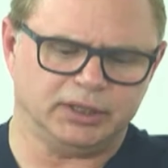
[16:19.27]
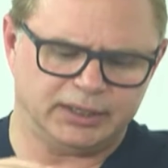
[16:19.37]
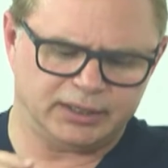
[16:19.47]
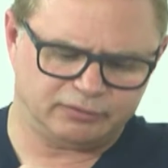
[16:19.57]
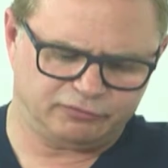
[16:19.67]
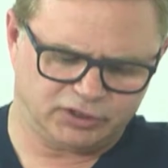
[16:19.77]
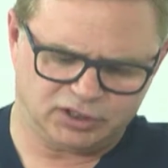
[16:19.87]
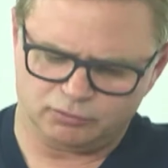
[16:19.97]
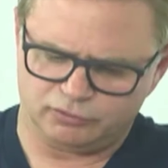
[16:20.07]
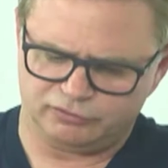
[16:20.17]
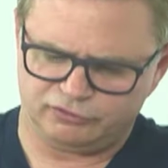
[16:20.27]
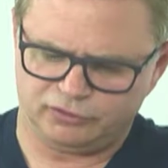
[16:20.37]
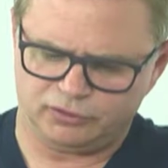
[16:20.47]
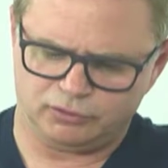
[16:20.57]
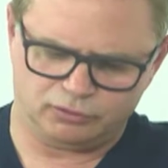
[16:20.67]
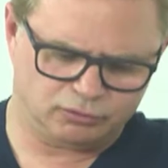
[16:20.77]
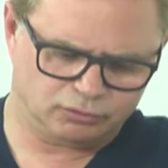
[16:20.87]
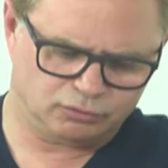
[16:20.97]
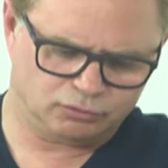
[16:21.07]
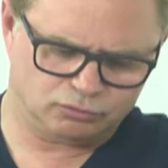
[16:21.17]
If I come on
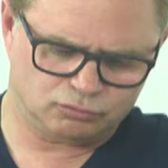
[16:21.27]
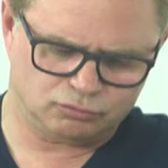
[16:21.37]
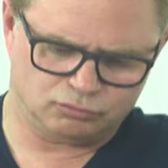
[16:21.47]
to